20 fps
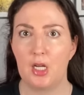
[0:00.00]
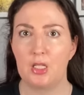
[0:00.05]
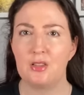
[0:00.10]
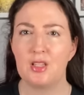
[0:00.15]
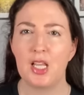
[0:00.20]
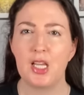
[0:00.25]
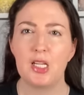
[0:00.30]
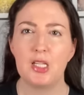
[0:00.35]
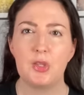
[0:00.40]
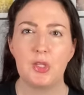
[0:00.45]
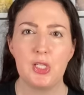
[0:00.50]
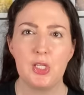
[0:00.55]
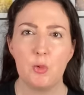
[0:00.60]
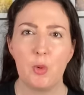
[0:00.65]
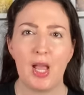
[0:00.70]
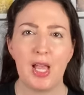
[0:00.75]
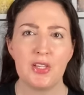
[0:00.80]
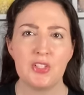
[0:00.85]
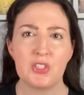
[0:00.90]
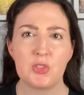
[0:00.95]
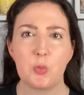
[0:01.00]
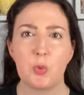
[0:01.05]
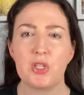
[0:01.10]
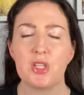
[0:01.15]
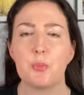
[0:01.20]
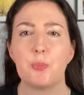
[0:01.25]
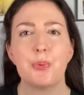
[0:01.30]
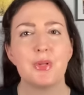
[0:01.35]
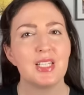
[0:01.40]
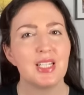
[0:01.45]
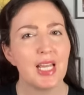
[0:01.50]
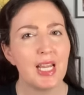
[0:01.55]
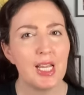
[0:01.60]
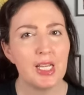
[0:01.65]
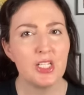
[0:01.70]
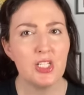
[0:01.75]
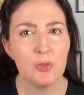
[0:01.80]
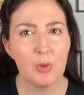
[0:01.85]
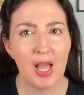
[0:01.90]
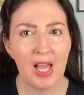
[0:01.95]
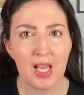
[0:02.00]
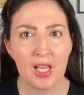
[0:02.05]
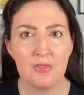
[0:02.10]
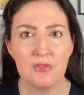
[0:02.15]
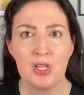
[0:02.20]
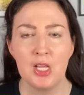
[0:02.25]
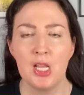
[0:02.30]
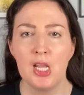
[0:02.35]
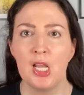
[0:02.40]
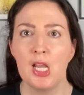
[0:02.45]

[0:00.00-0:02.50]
Unlike the US, where the plan you have,